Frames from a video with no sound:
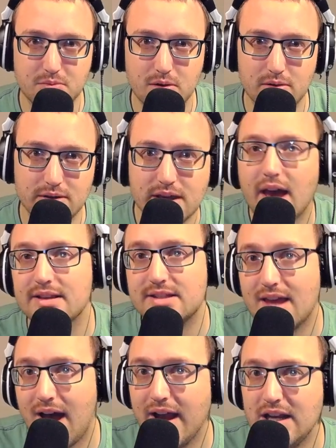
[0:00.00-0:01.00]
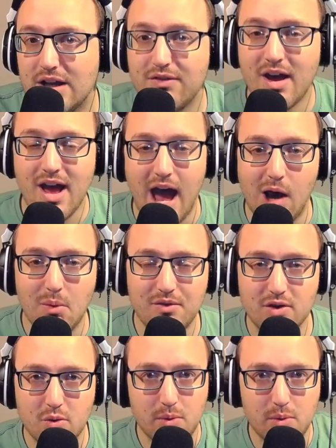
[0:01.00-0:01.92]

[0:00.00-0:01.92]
Well, yes, kind of. However,